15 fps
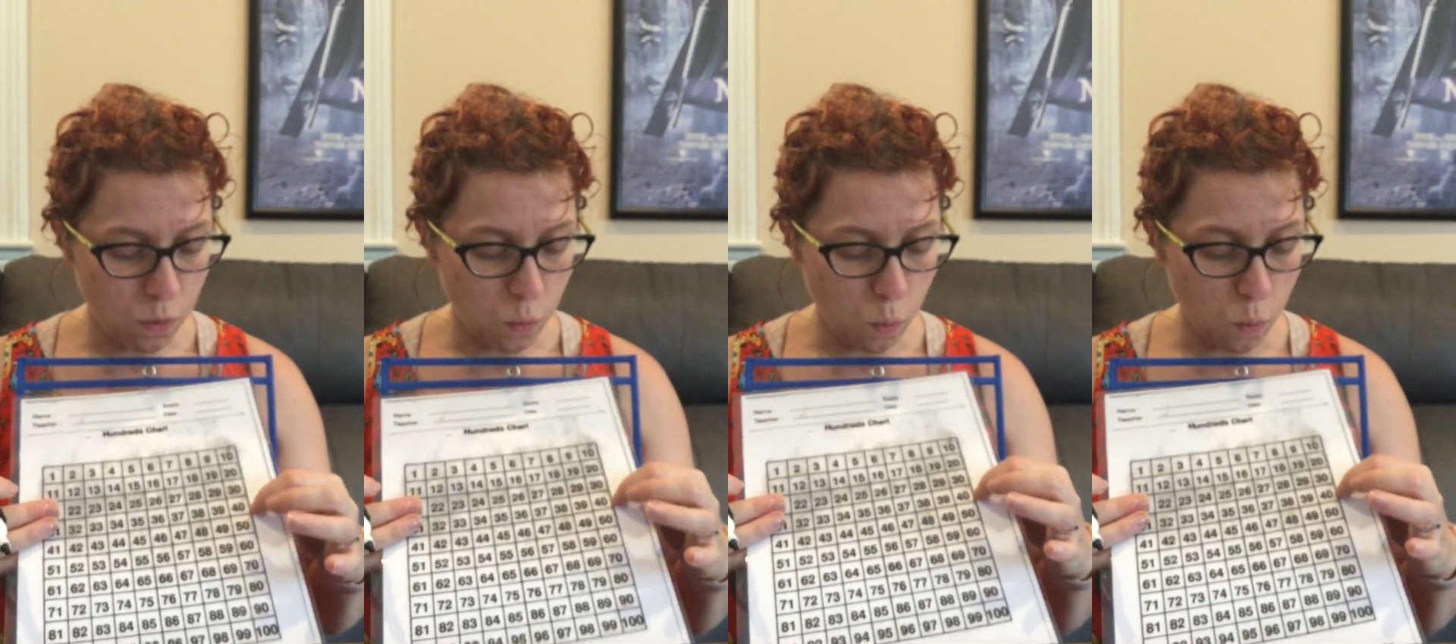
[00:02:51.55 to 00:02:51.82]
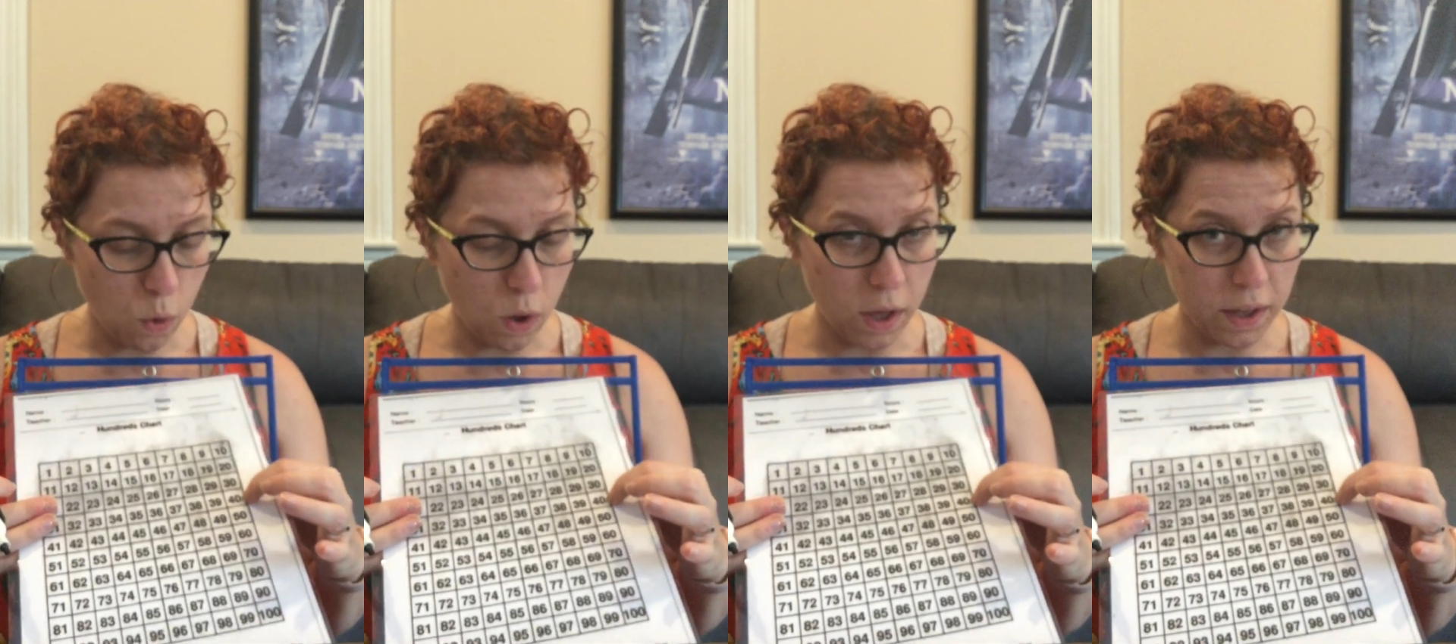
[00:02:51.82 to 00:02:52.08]

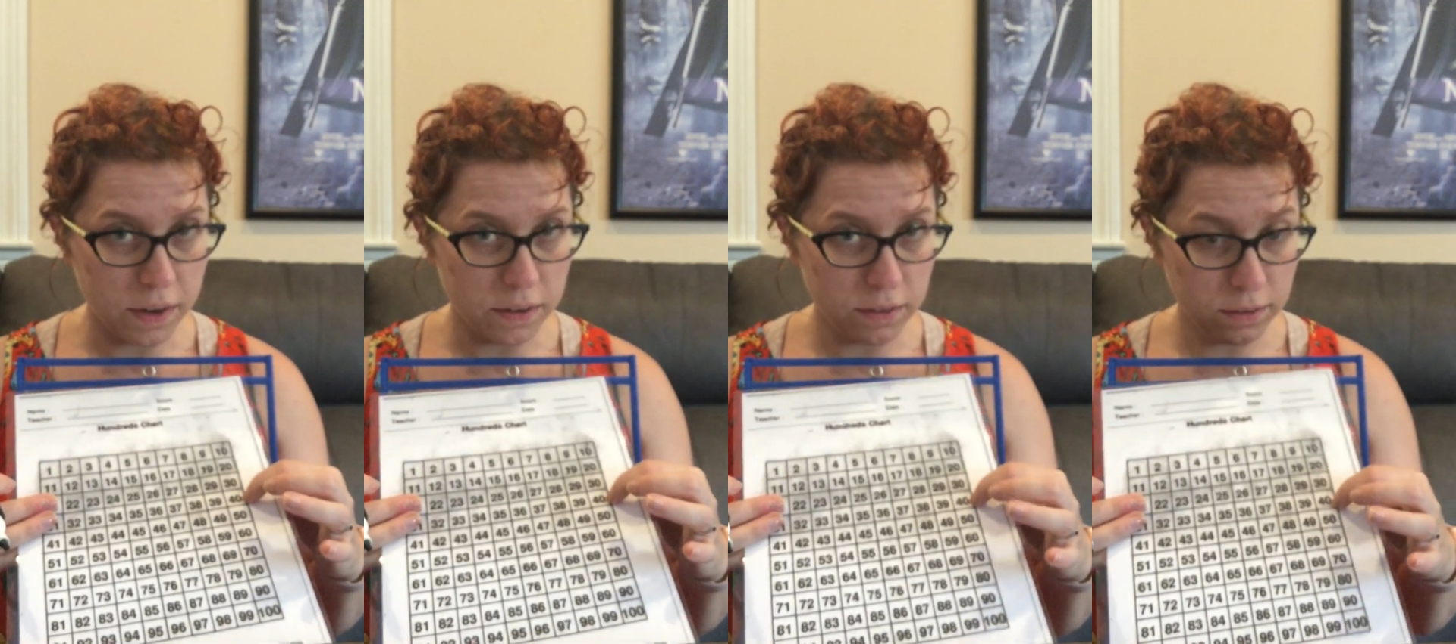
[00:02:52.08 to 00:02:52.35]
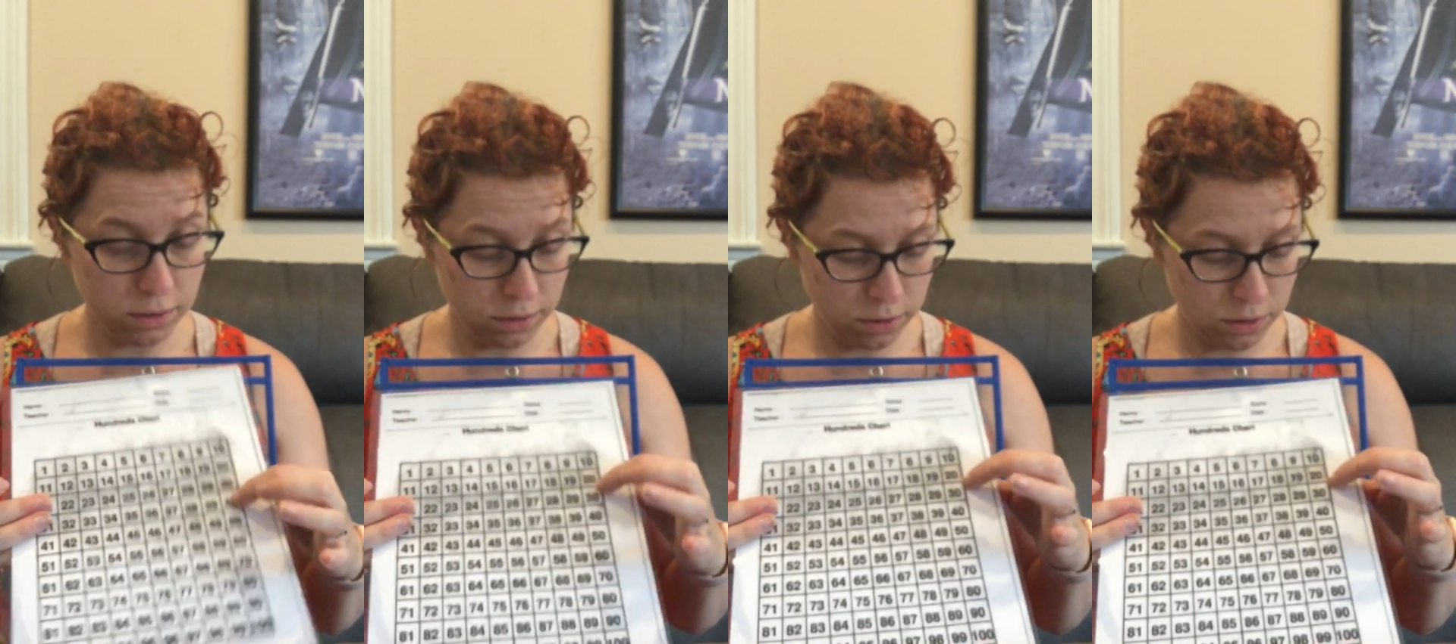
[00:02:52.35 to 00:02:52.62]

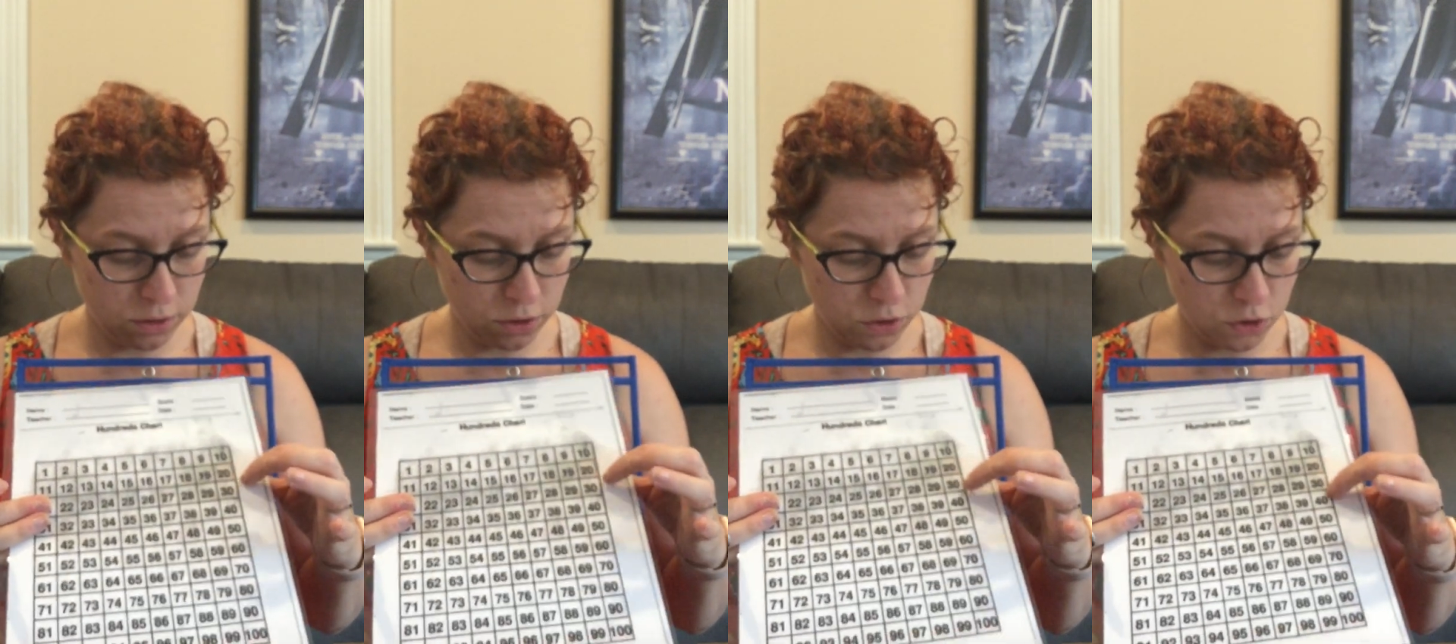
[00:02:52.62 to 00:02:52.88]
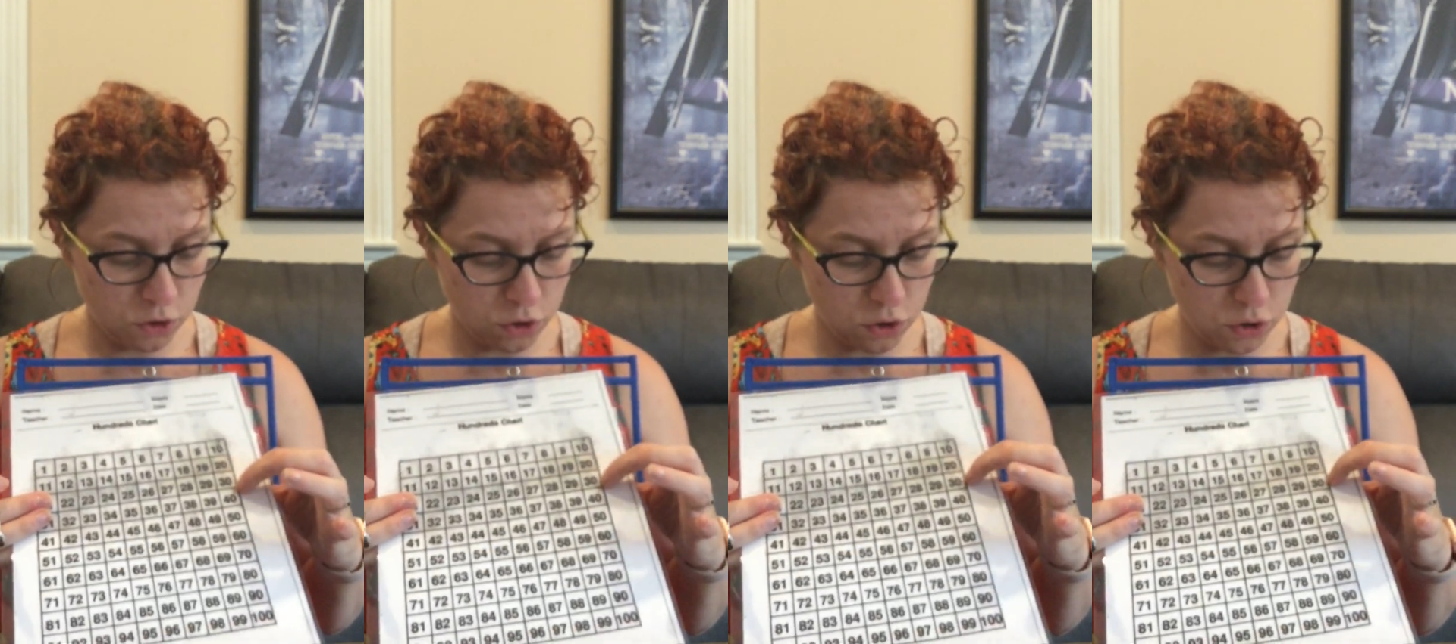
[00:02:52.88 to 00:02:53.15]
1,
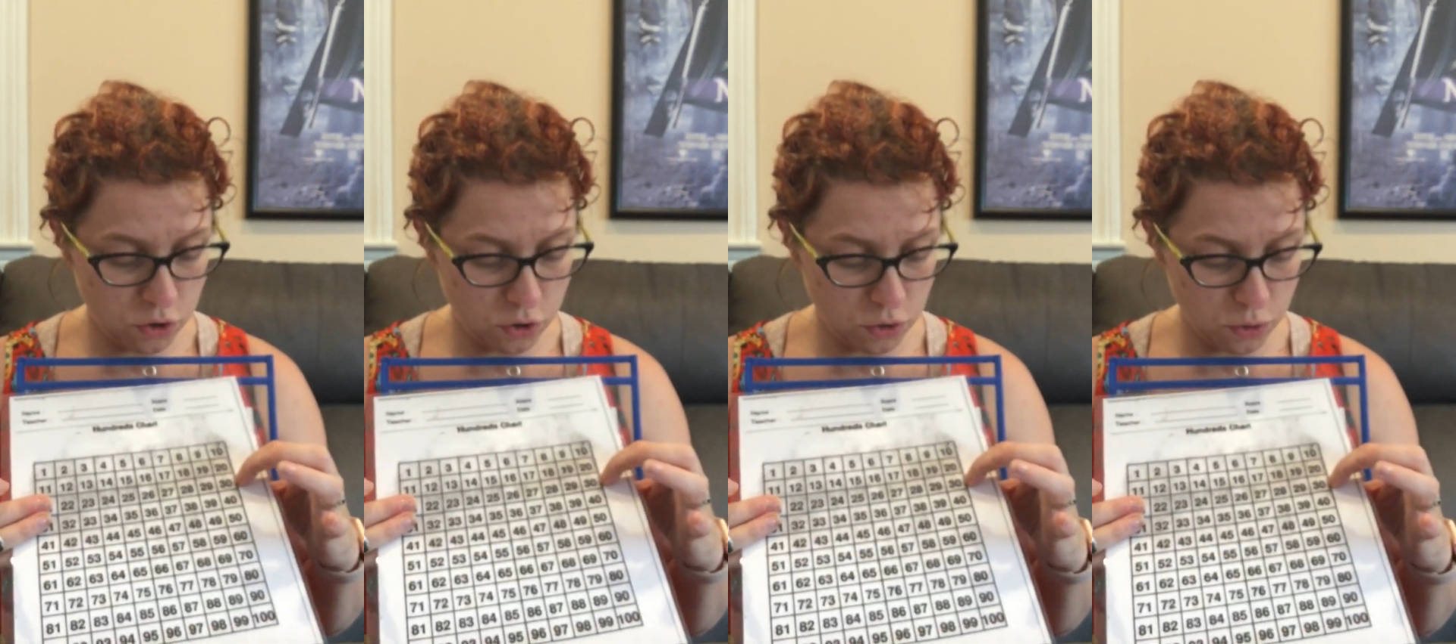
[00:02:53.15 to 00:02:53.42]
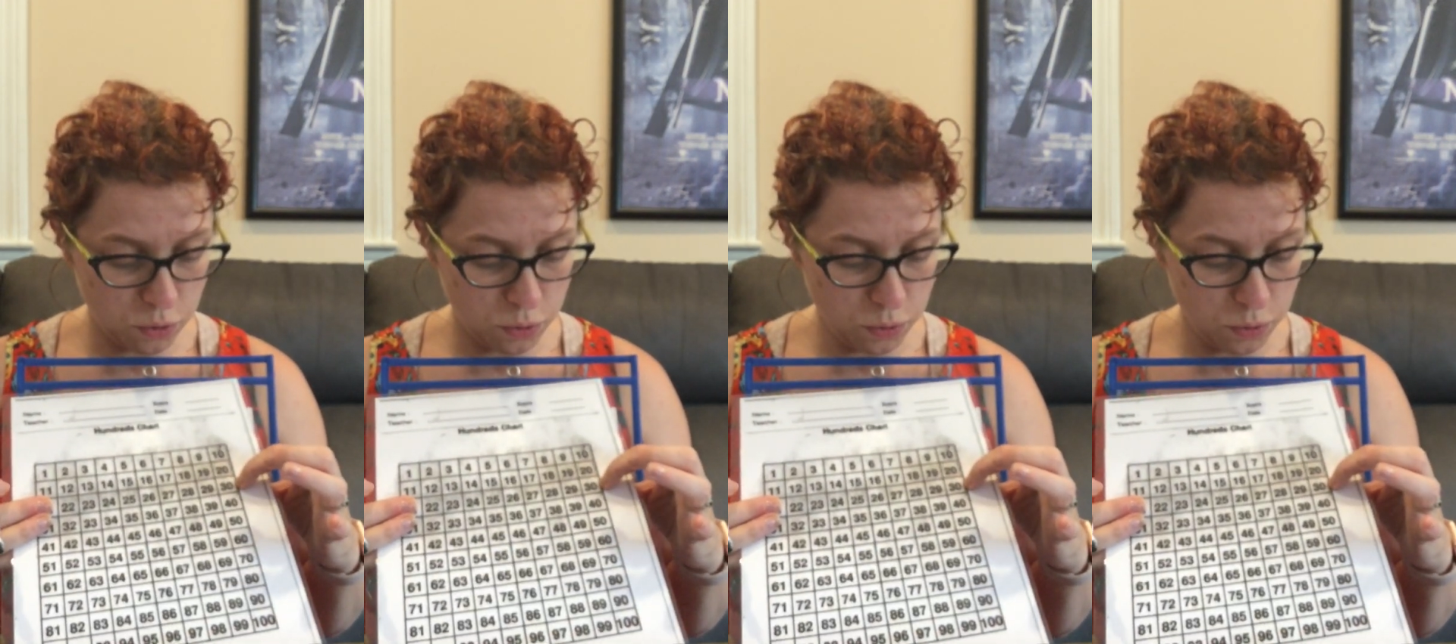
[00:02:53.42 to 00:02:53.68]

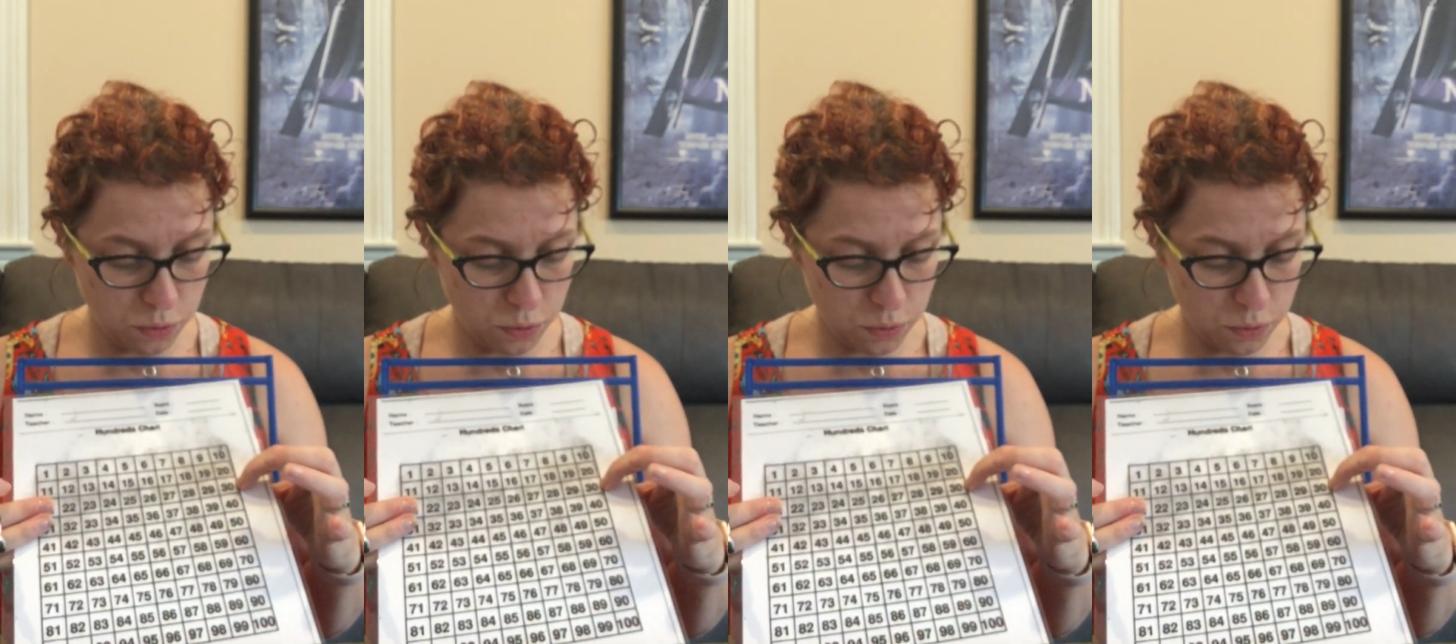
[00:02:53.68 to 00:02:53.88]
2.